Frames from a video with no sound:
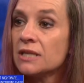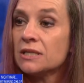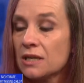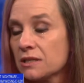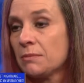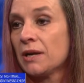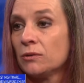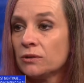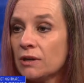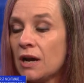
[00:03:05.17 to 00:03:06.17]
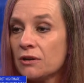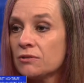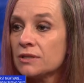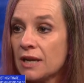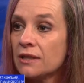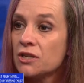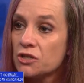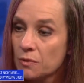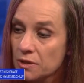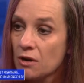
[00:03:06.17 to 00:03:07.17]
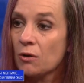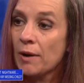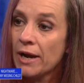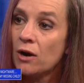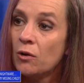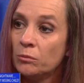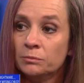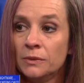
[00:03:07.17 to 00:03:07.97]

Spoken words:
had texted my older daughter saying that she was on her way home.